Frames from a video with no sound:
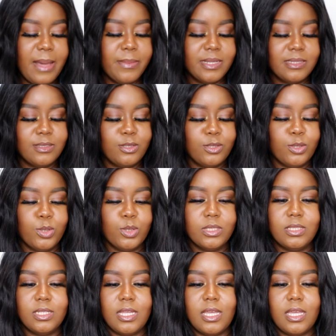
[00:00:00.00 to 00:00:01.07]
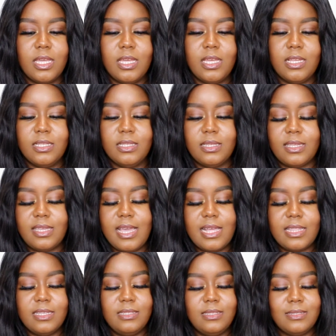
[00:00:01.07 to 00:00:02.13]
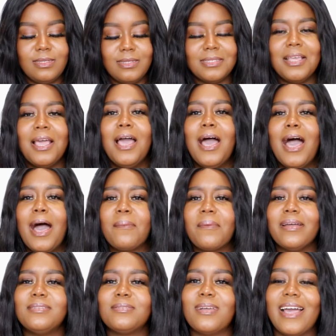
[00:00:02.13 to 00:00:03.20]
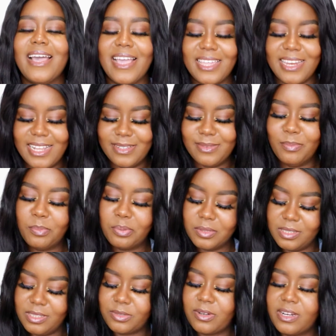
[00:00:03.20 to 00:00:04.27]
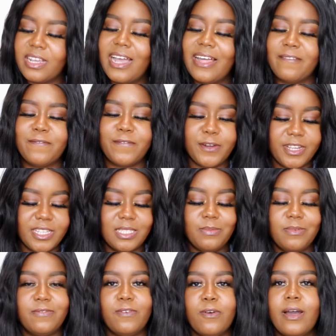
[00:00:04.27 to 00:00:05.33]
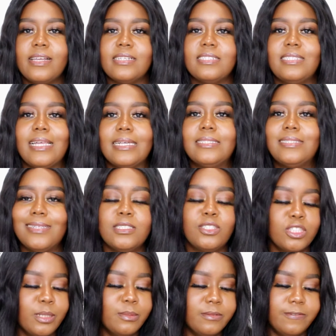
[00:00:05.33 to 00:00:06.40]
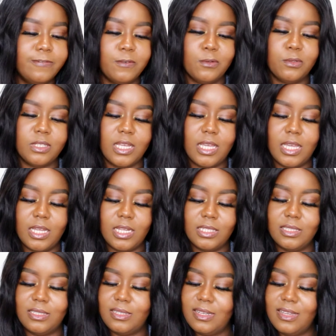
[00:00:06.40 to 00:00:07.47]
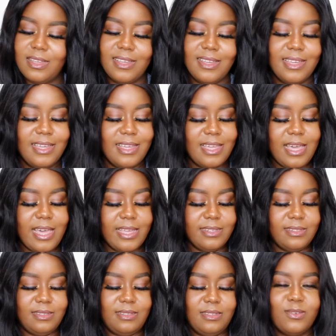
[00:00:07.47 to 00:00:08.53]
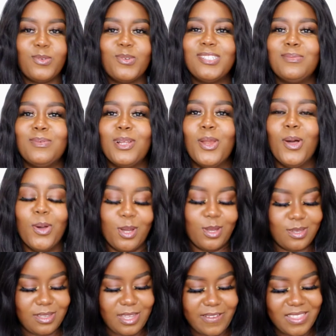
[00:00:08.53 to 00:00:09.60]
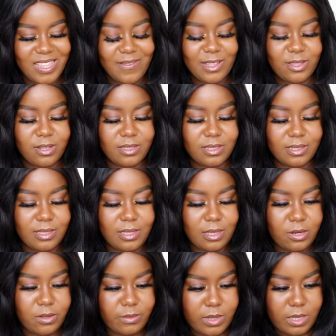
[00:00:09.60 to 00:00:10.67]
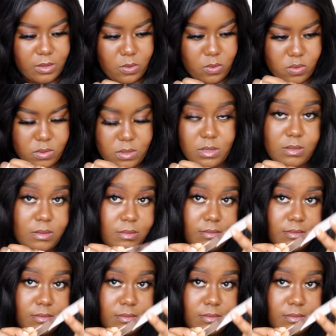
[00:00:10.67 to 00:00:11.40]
Amazon, and yeah, this is it. I'm going to go ahead and put the screen guard first before I start setting up the phone. And guys, wish me luck. I've never done this thing on my own.